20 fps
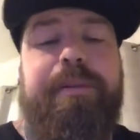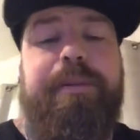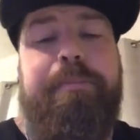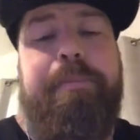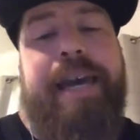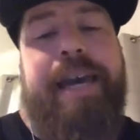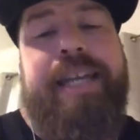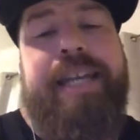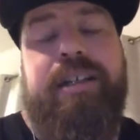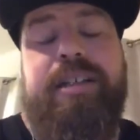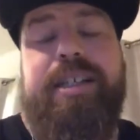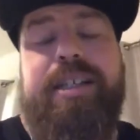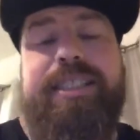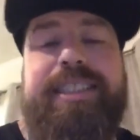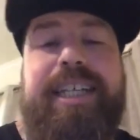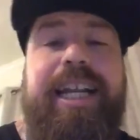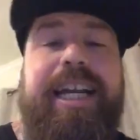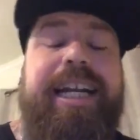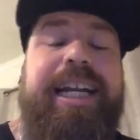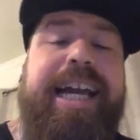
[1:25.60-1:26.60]
but manhood
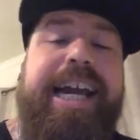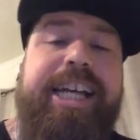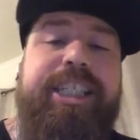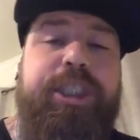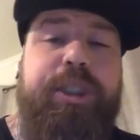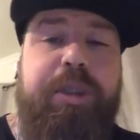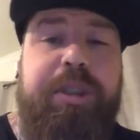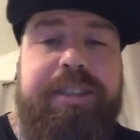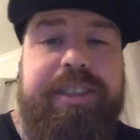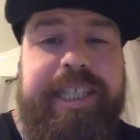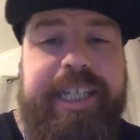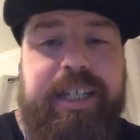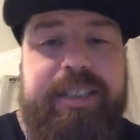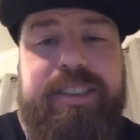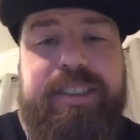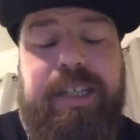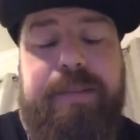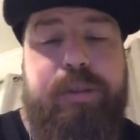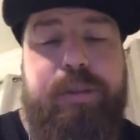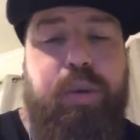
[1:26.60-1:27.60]
is not a class you can take or
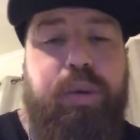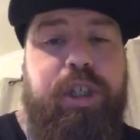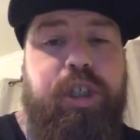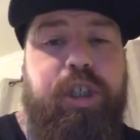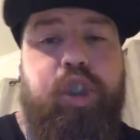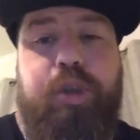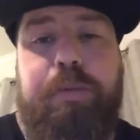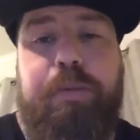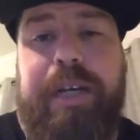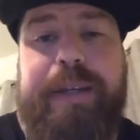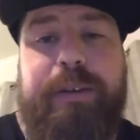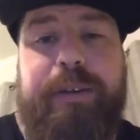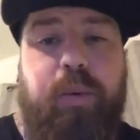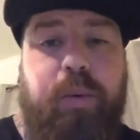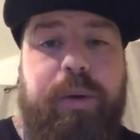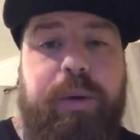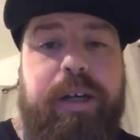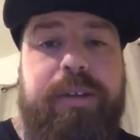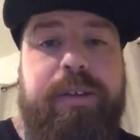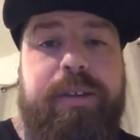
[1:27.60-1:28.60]
something you can accumulate
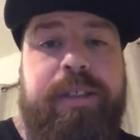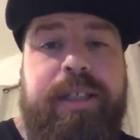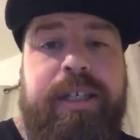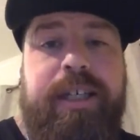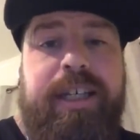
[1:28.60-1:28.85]
with wealth.